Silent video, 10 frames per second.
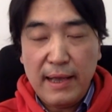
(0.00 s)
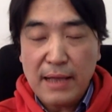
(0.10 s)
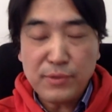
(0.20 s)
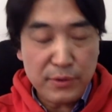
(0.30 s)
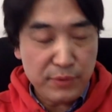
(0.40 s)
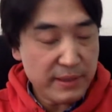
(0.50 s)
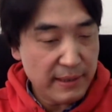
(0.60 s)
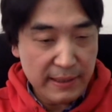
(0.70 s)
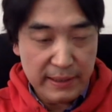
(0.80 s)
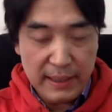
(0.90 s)
Actually,
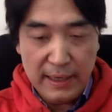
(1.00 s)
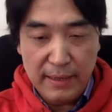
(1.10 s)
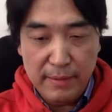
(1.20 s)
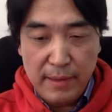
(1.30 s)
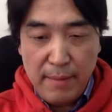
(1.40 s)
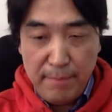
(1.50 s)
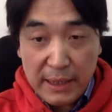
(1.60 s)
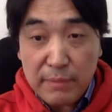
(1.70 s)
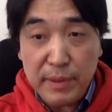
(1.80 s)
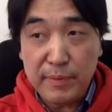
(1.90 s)
recently,
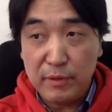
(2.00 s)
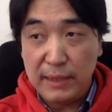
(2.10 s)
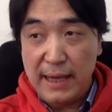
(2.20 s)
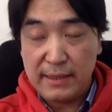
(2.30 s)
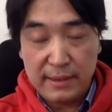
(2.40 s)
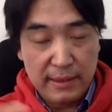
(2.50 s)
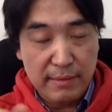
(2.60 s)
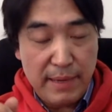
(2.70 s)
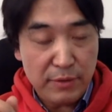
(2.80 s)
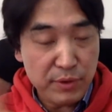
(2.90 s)
many people, like
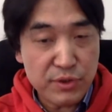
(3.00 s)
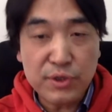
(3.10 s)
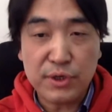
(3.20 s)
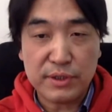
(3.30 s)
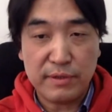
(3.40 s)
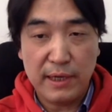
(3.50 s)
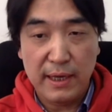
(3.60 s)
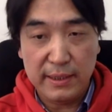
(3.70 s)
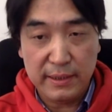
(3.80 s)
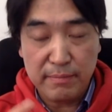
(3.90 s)
many researchers
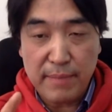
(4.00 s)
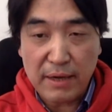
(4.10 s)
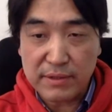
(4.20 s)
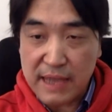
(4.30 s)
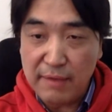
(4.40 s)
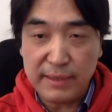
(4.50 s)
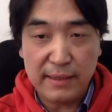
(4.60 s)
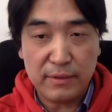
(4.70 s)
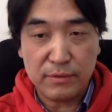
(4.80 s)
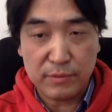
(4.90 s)
in Microsoft
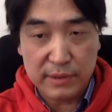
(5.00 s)
and